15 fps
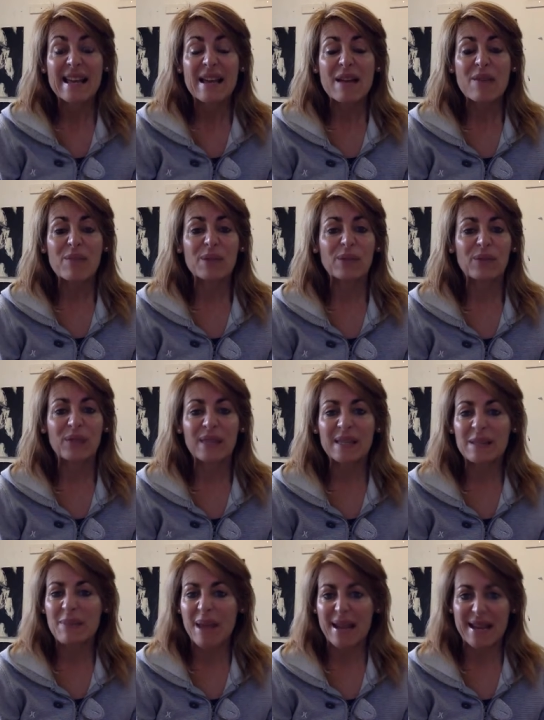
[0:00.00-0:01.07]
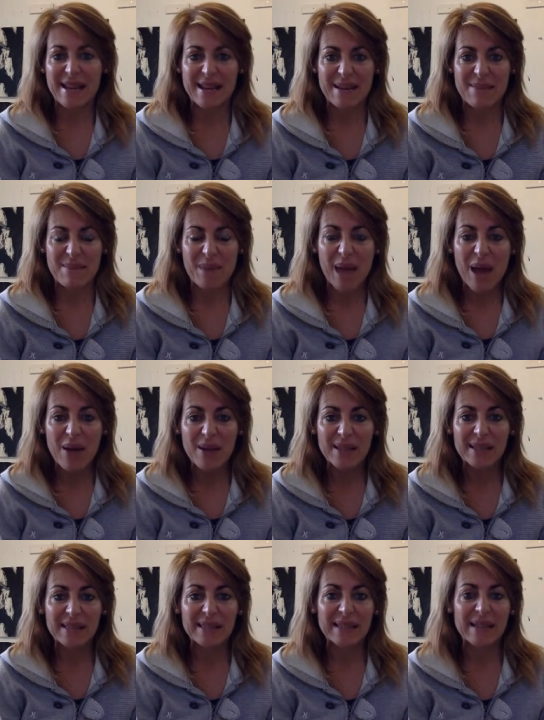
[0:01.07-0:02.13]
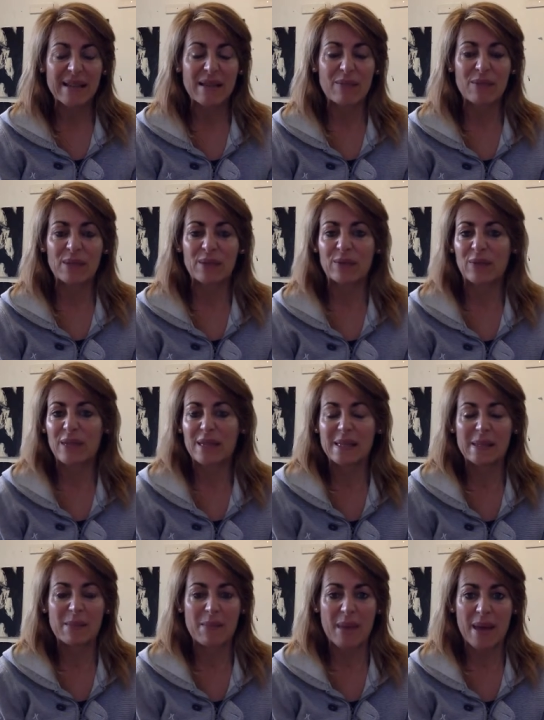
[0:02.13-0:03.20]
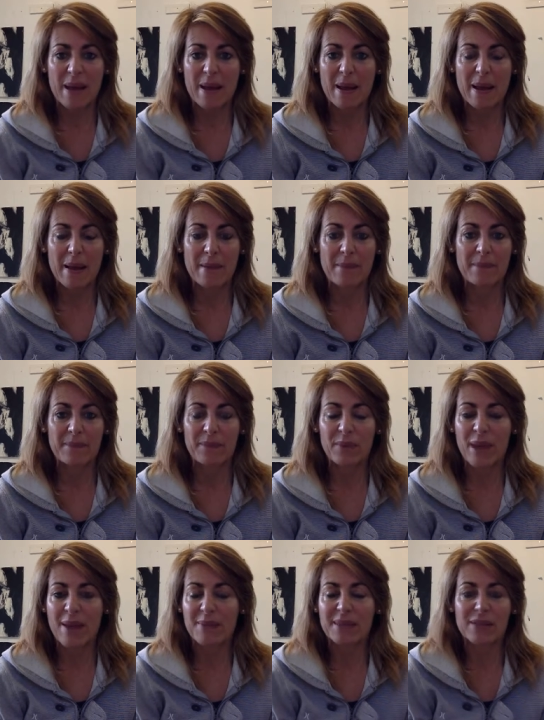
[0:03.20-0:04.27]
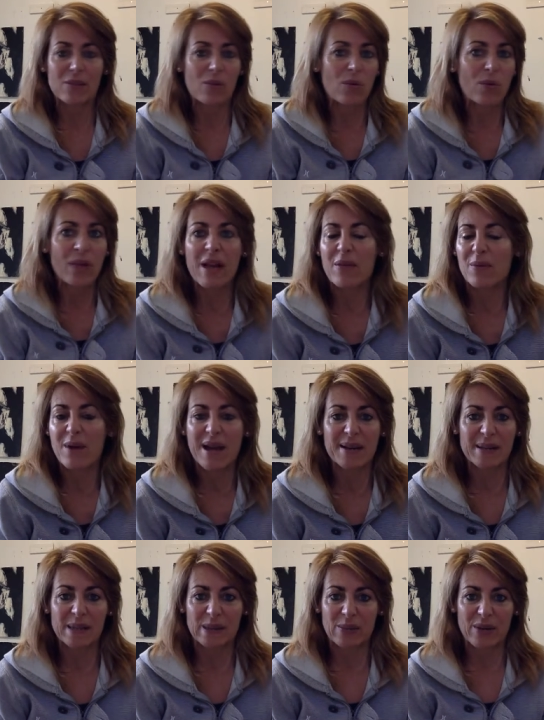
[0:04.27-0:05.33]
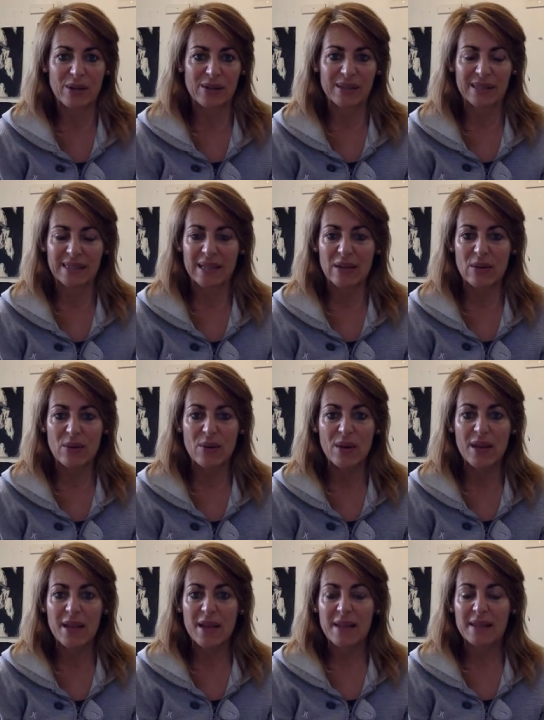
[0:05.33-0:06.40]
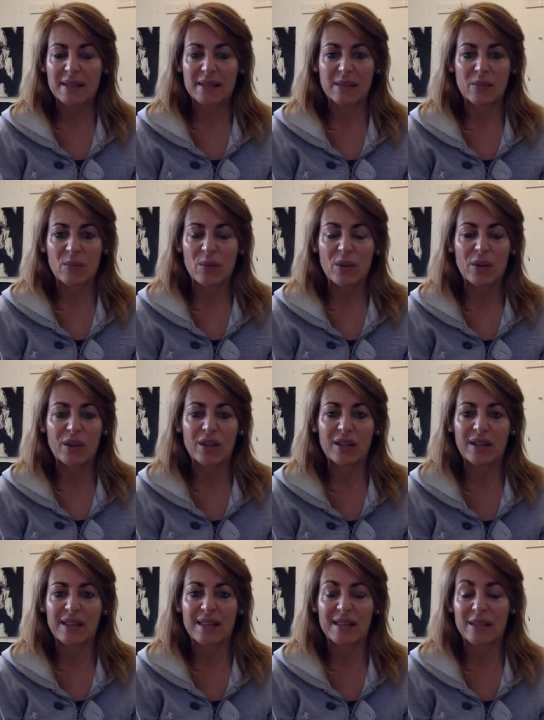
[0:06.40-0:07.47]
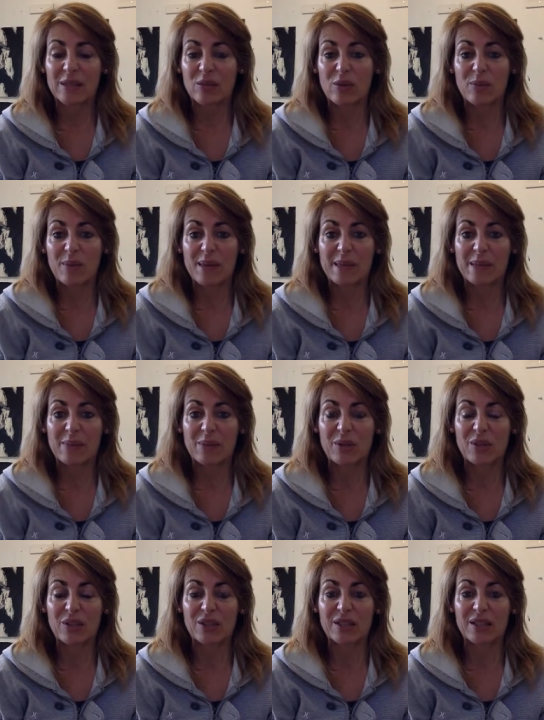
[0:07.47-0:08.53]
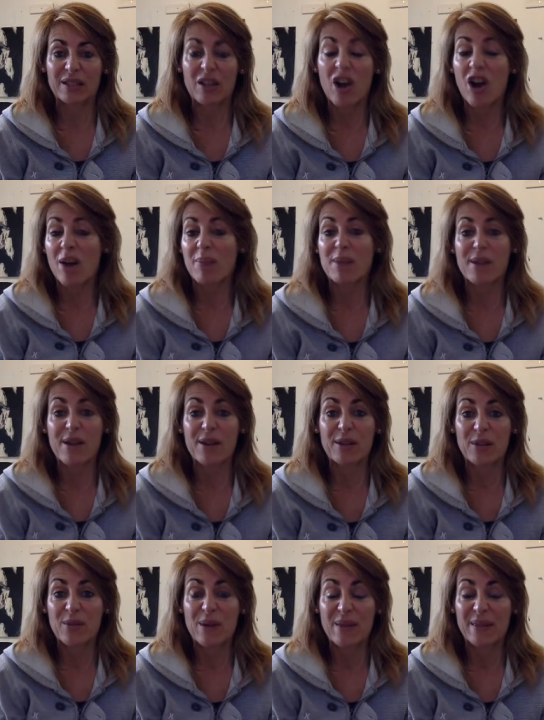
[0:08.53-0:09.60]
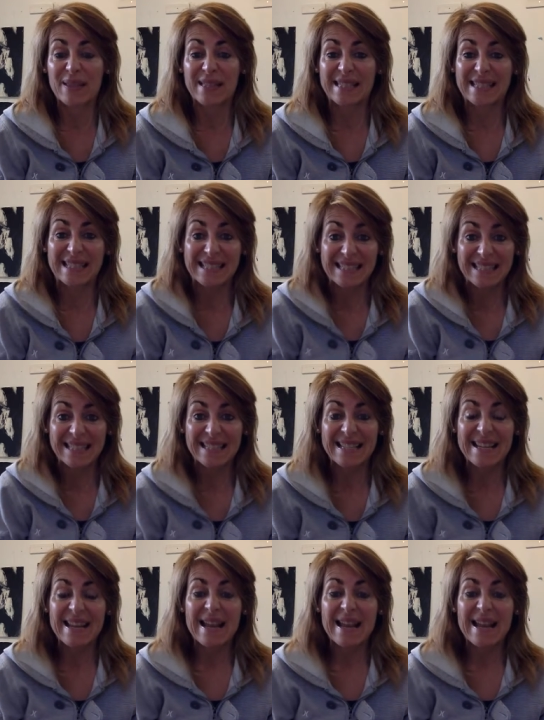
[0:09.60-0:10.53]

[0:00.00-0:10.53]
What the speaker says: It was fears about getting embarrassed. It was fears about perhaps all the other artists were going to sell some work in this group exhibition and I'd be the only one that didn't.